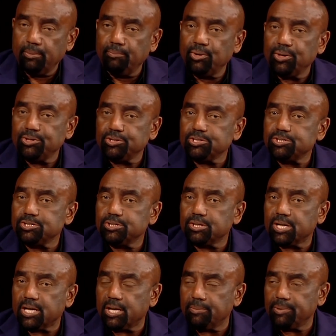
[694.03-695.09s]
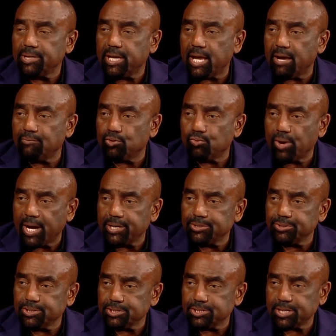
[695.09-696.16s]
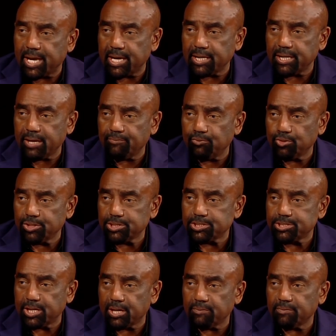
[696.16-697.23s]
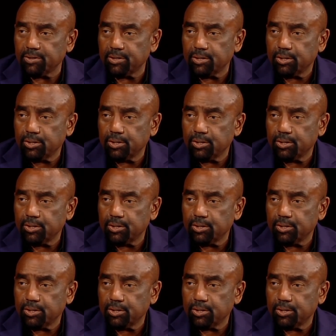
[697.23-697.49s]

But the doesn't logic. the company have a right to decide that for itself?